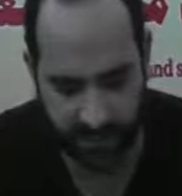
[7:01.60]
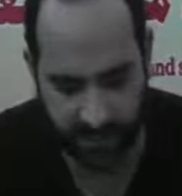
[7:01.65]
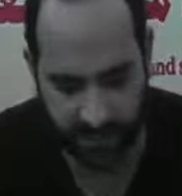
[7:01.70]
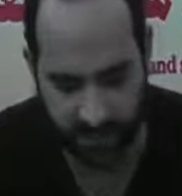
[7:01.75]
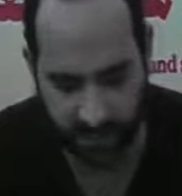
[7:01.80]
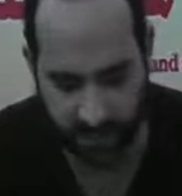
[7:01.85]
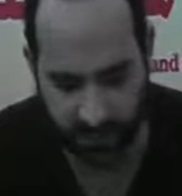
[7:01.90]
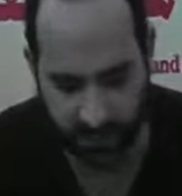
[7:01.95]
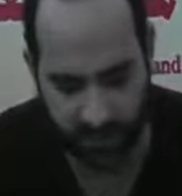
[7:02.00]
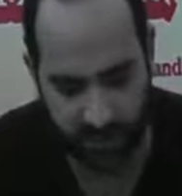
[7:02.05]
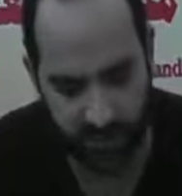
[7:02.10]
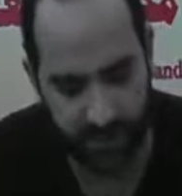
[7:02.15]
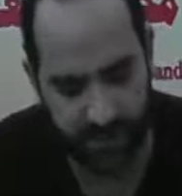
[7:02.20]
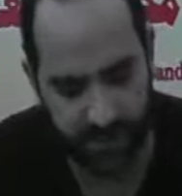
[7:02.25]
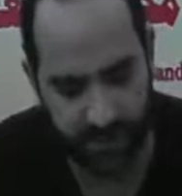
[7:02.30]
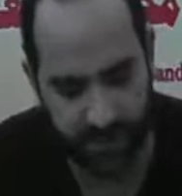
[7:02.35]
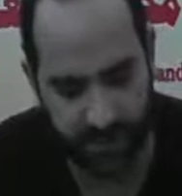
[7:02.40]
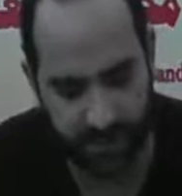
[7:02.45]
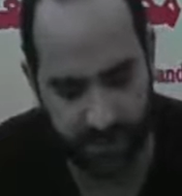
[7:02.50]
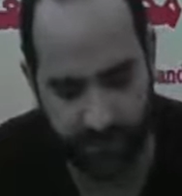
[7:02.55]
to you? She
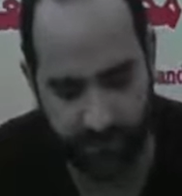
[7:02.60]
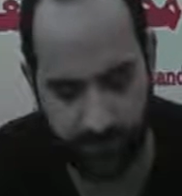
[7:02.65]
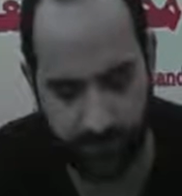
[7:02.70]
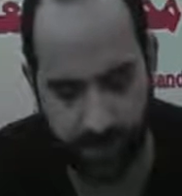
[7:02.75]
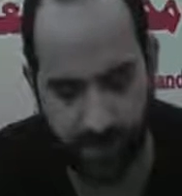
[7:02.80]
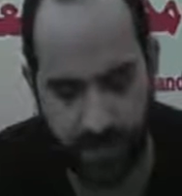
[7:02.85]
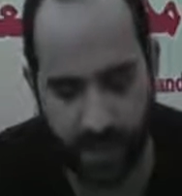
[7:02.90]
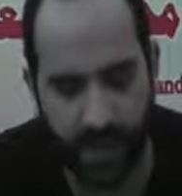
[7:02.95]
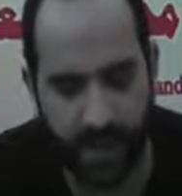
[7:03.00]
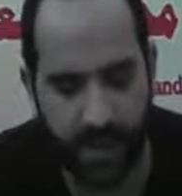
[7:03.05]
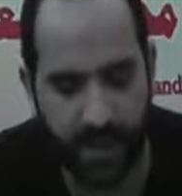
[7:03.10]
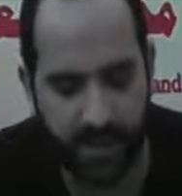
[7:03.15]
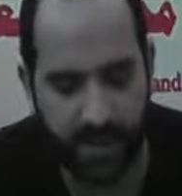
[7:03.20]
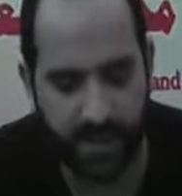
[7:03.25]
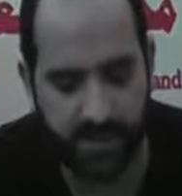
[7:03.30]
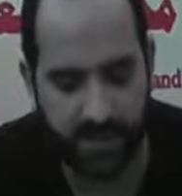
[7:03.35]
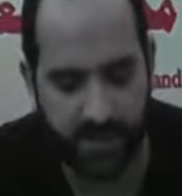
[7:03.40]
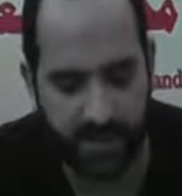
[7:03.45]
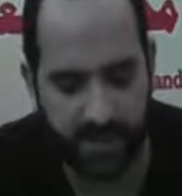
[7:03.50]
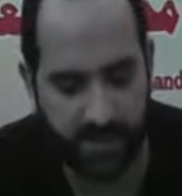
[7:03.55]
said, it
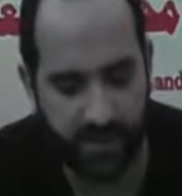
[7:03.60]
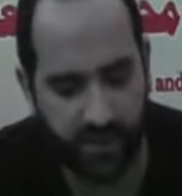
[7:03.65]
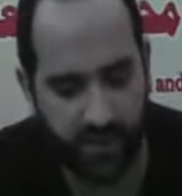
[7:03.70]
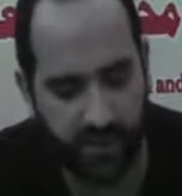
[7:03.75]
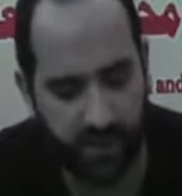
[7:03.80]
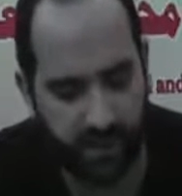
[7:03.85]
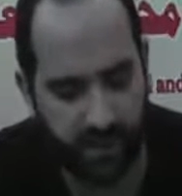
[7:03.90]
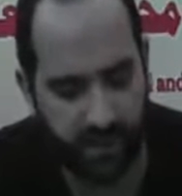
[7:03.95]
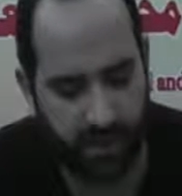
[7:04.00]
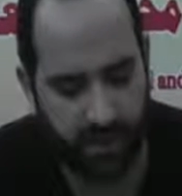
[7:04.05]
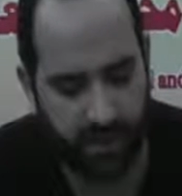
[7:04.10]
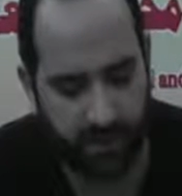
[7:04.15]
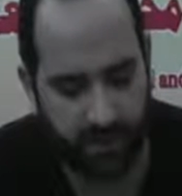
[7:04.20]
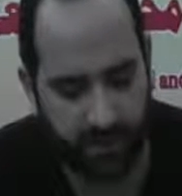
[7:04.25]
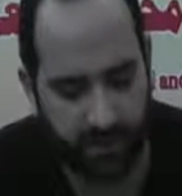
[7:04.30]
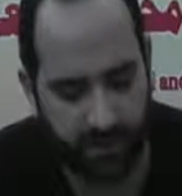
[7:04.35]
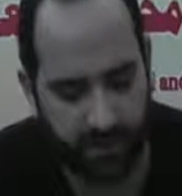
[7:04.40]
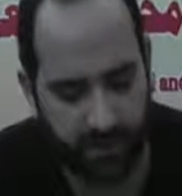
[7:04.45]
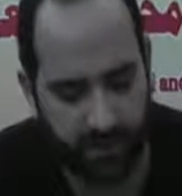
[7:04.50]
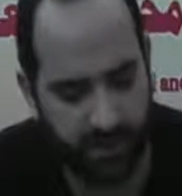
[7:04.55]
is from
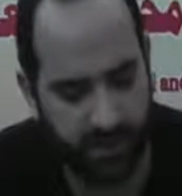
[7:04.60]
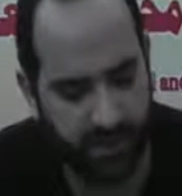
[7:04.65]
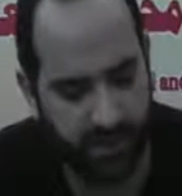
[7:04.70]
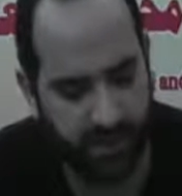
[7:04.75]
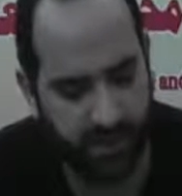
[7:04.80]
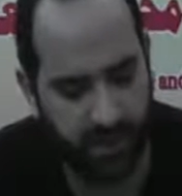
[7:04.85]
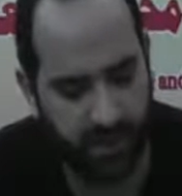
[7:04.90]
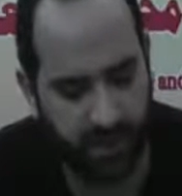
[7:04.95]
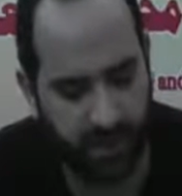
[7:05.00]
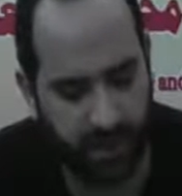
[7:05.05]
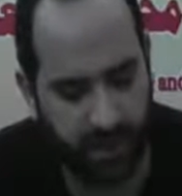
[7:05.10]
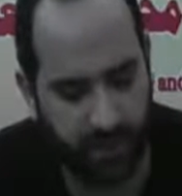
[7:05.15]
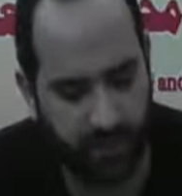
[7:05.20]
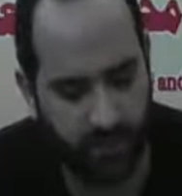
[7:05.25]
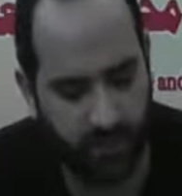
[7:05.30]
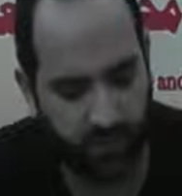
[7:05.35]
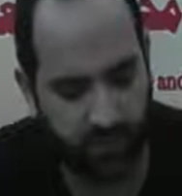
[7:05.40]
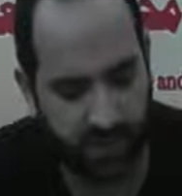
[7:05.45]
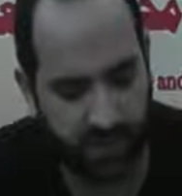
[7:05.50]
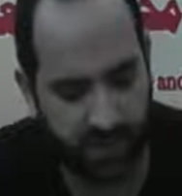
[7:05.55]
Allah. Indeed, Allah
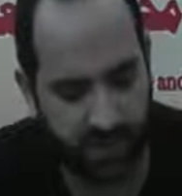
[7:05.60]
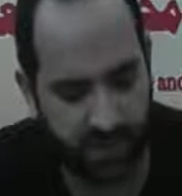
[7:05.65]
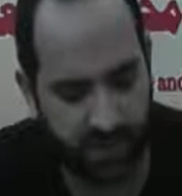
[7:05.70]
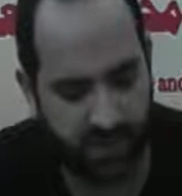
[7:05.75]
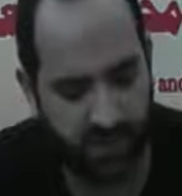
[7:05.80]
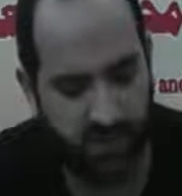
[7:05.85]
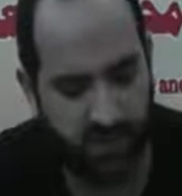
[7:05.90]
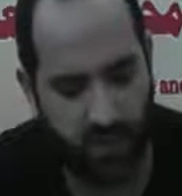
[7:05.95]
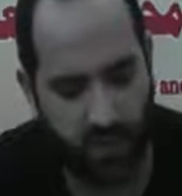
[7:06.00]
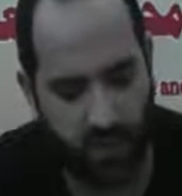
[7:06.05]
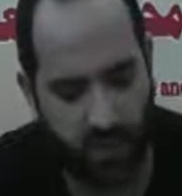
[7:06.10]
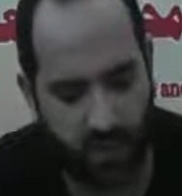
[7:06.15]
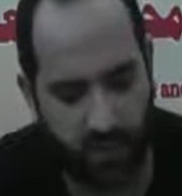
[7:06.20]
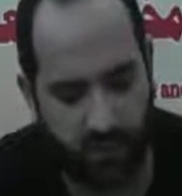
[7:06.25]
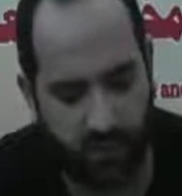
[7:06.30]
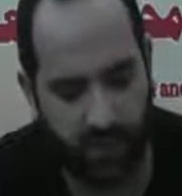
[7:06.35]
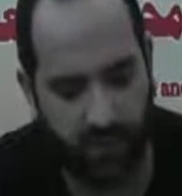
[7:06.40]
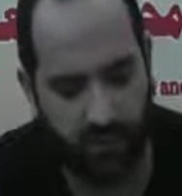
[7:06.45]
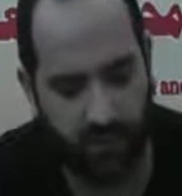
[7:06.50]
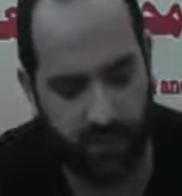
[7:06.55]
provides for whom
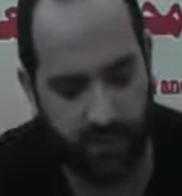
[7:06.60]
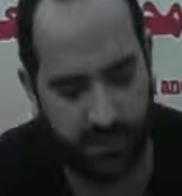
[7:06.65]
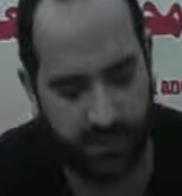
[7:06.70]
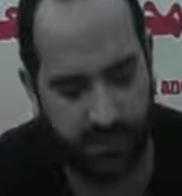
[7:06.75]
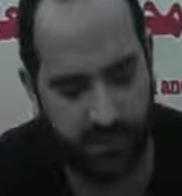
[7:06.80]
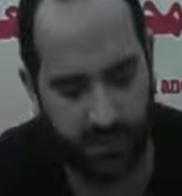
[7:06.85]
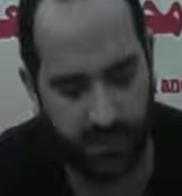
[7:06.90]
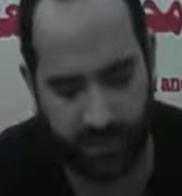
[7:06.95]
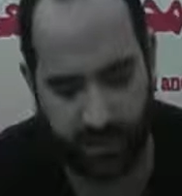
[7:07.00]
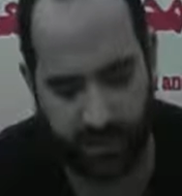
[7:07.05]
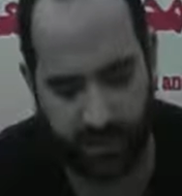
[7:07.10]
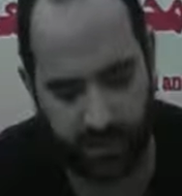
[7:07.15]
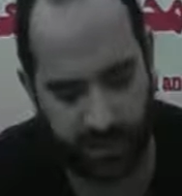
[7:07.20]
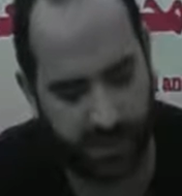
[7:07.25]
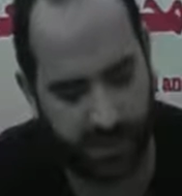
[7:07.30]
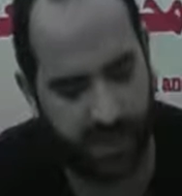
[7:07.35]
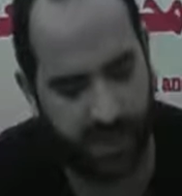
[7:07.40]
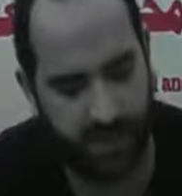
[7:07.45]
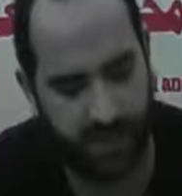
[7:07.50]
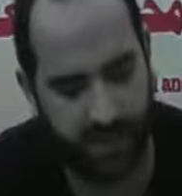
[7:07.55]
he wills without
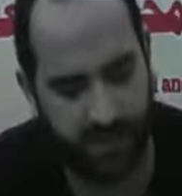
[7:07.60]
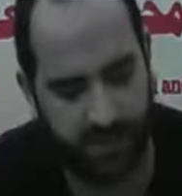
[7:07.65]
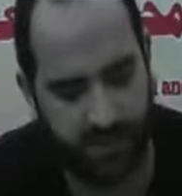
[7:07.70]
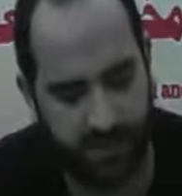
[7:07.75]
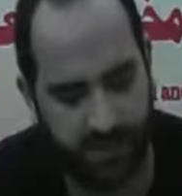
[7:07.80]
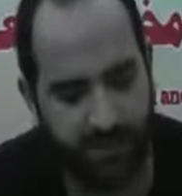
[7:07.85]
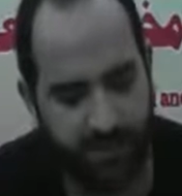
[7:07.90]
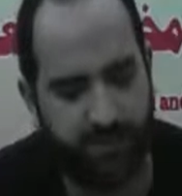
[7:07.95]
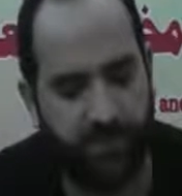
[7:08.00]
account.